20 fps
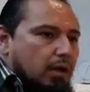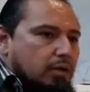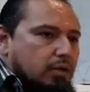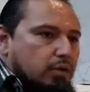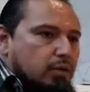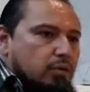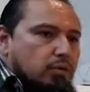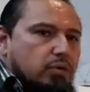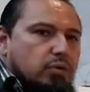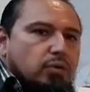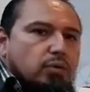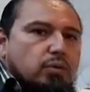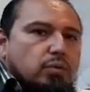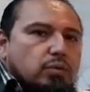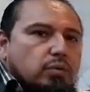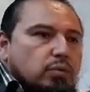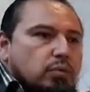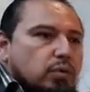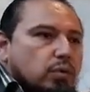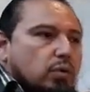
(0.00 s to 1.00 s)
You
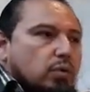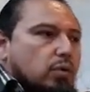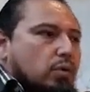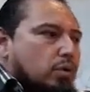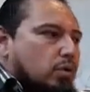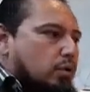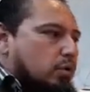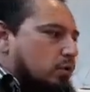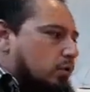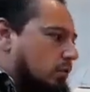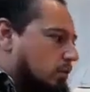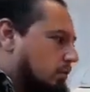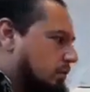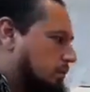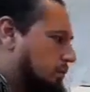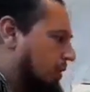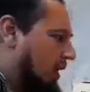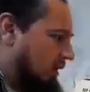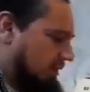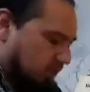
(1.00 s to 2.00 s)
do
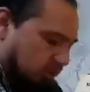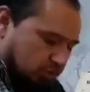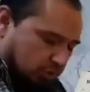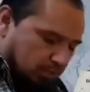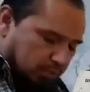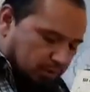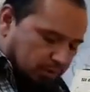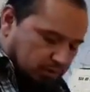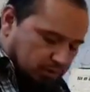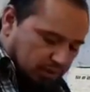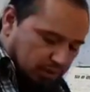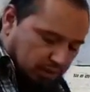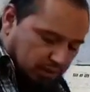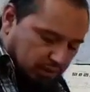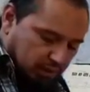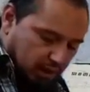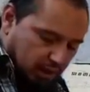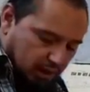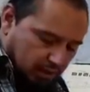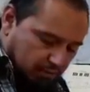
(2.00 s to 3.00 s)
practice your music.
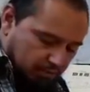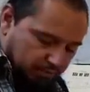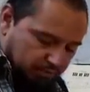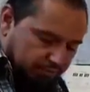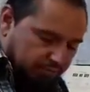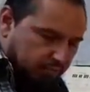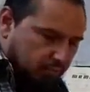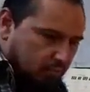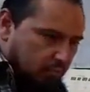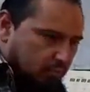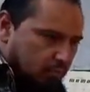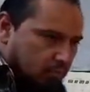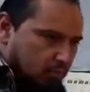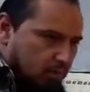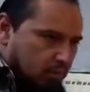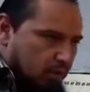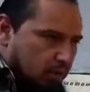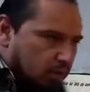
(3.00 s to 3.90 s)
You know,